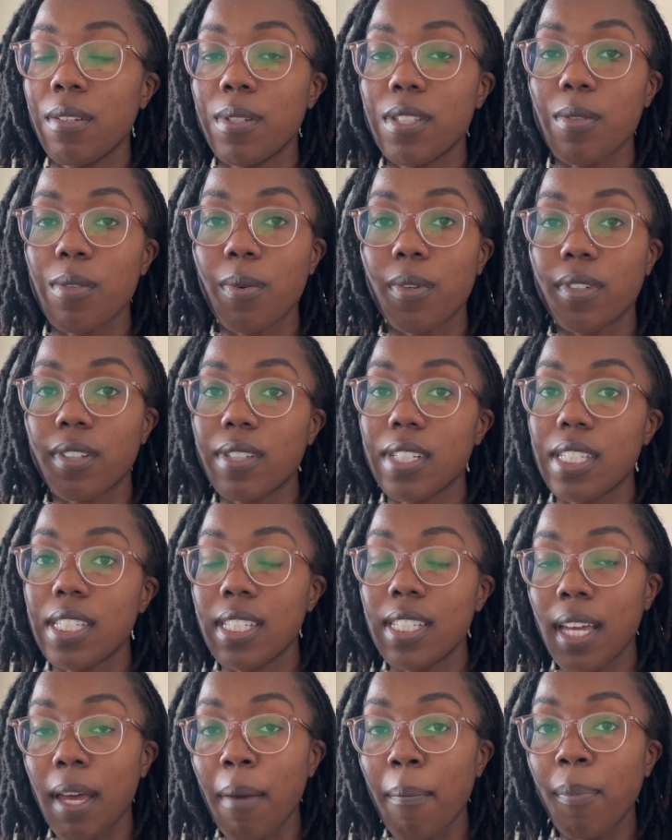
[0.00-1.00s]
is order a
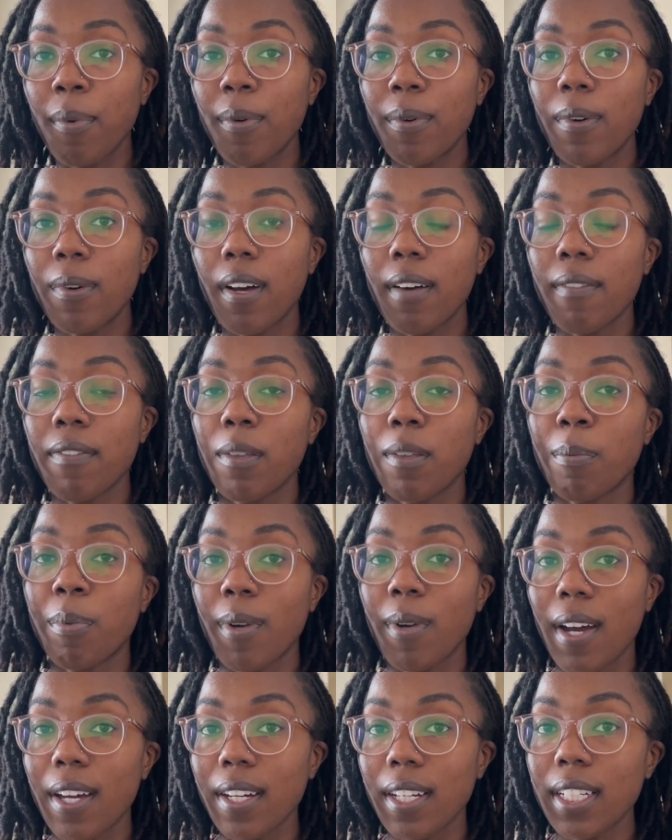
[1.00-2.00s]
sample of the
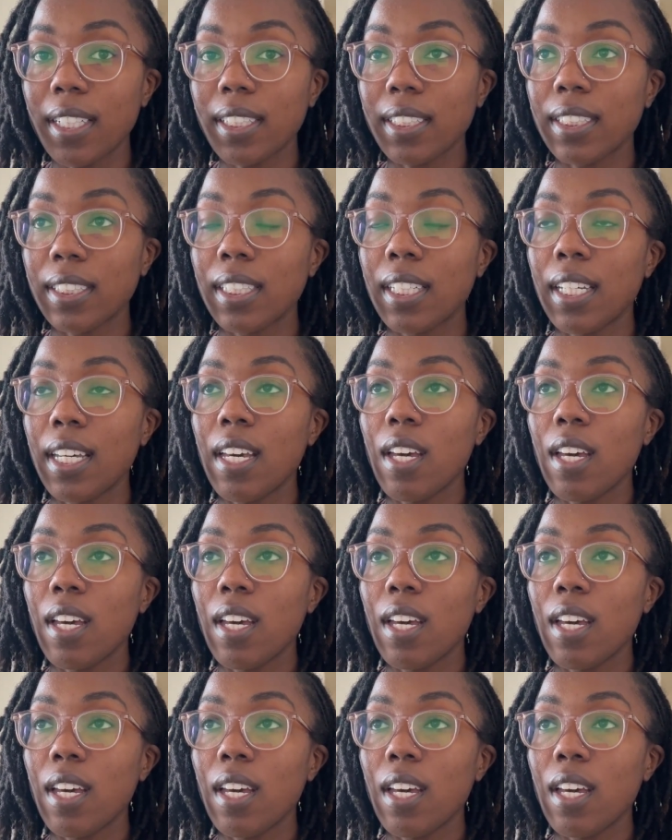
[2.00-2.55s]
product.